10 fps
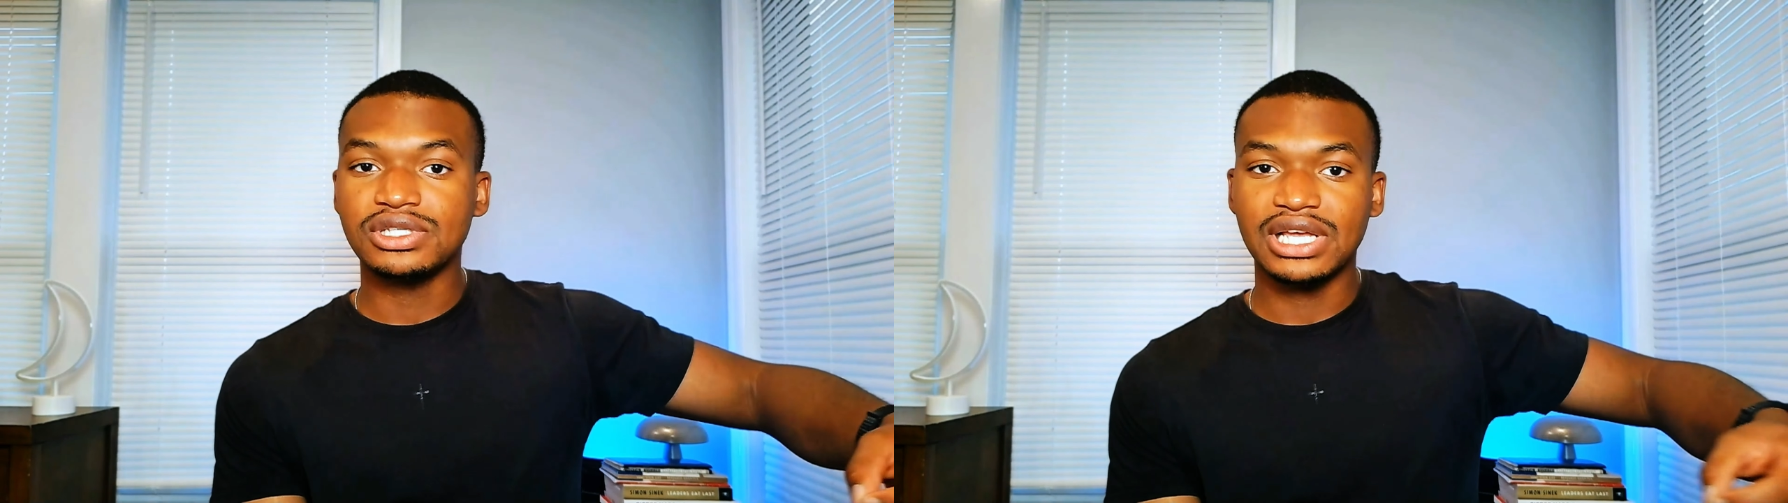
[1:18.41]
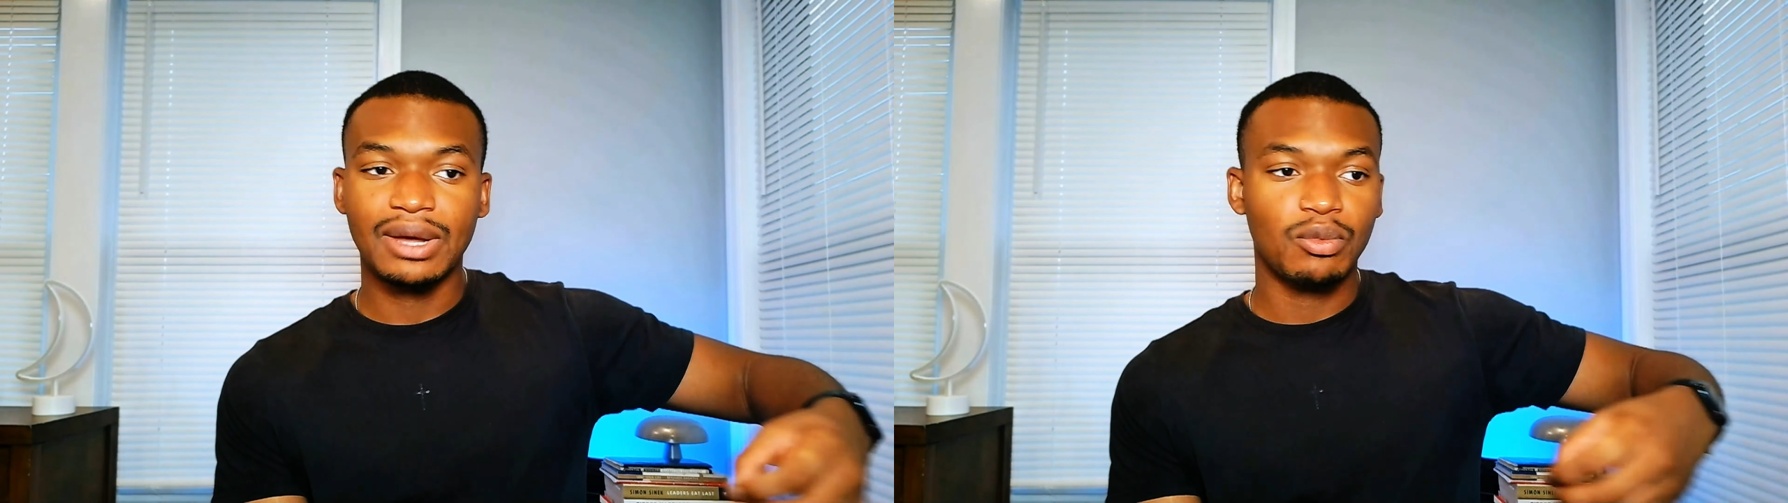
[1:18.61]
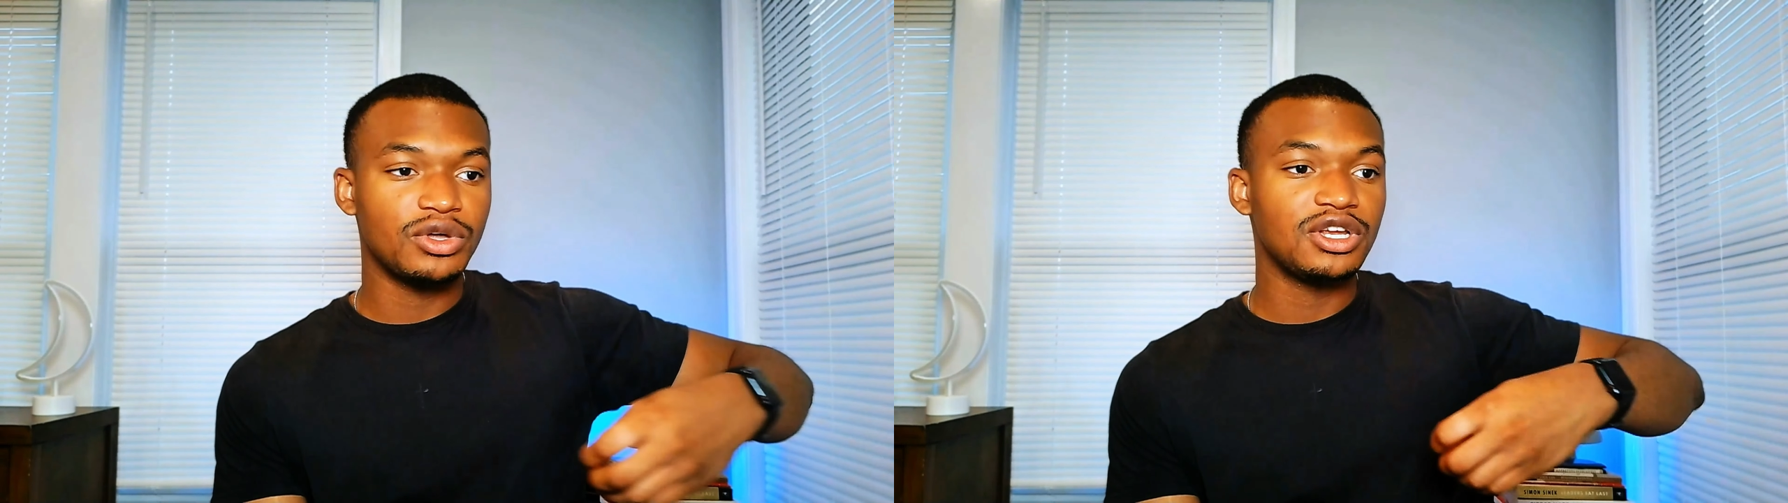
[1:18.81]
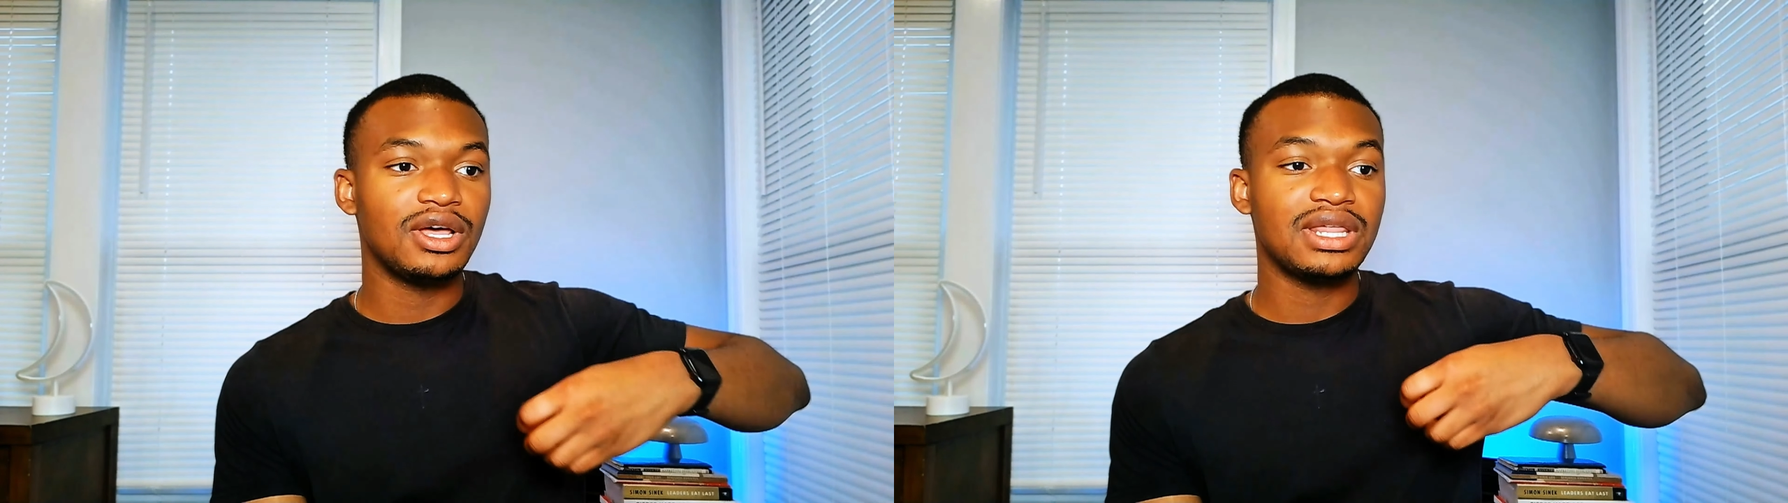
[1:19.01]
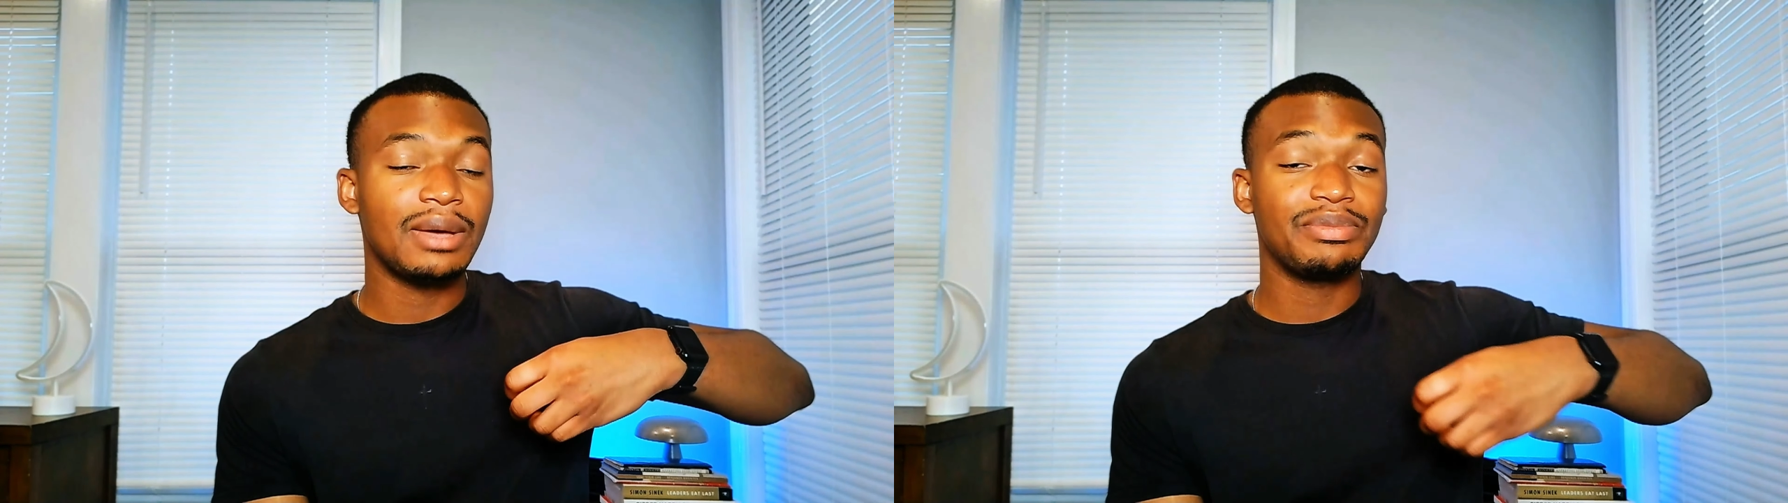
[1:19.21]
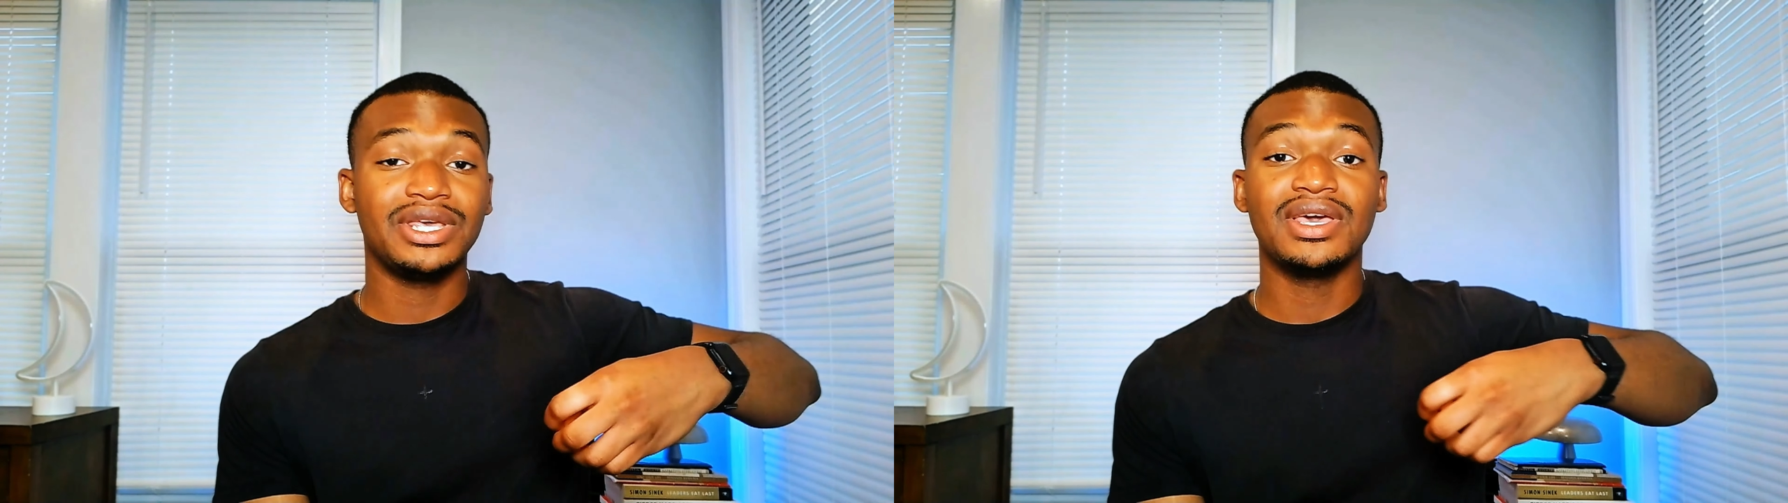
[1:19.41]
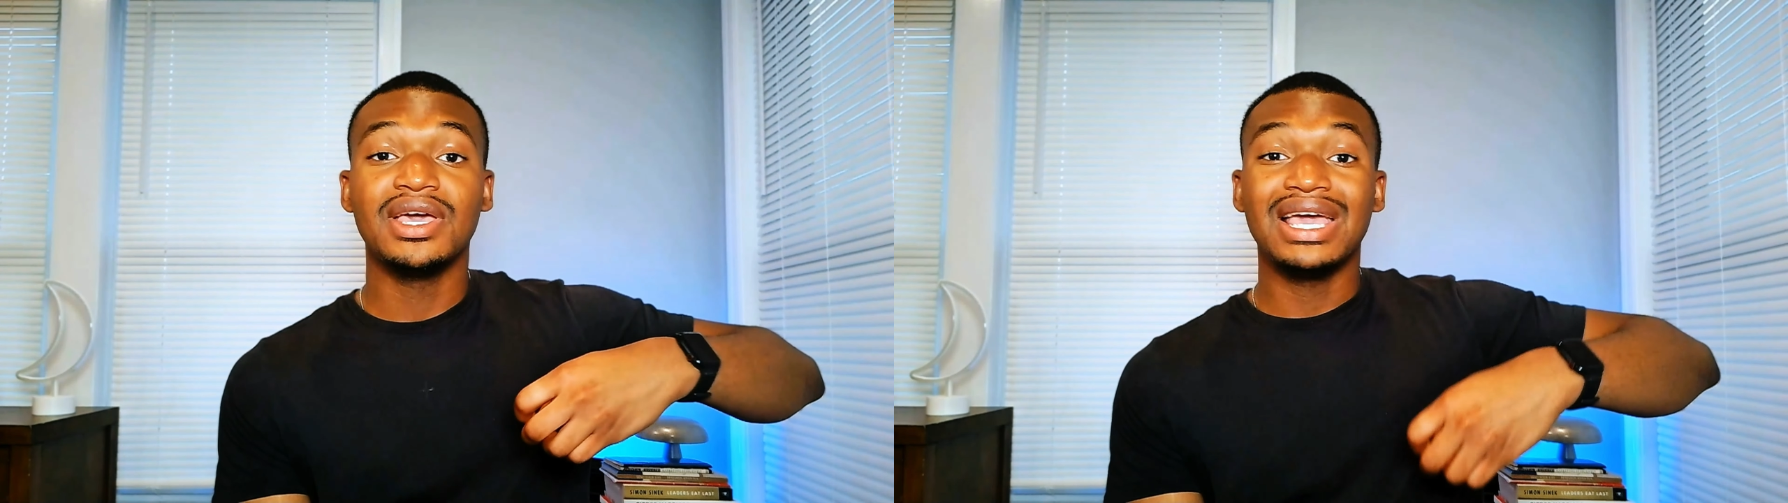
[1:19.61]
app, whether that be,